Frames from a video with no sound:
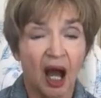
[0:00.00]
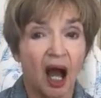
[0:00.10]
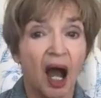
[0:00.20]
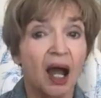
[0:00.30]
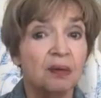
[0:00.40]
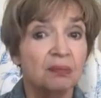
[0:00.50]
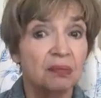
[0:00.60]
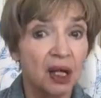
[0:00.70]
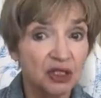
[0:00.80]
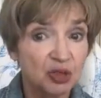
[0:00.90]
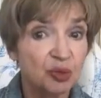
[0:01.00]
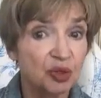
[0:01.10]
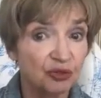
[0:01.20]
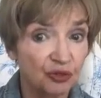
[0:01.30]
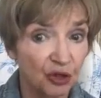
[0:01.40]
I much
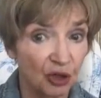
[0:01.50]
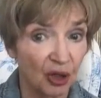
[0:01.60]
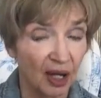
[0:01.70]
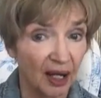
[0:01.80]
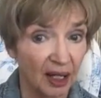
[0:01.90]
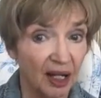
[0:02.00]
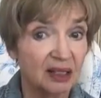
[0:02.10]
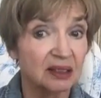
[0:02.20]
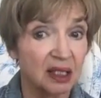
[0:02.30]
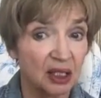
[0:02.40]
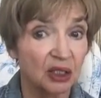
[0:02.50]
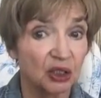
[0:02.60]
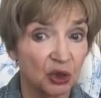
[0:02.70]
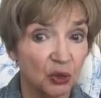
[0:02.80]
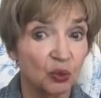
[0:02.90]
prefer, and I think
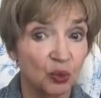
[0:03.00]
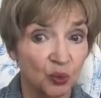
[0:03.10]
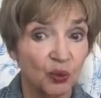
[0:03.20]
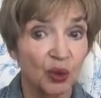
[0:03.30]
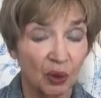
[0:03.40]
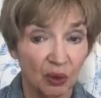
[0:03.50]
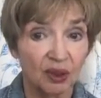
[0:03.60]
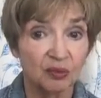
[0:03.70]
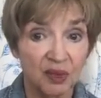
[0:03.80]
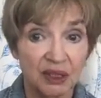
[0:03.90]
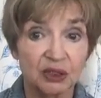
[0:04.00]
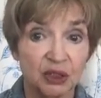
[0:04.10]
you will admit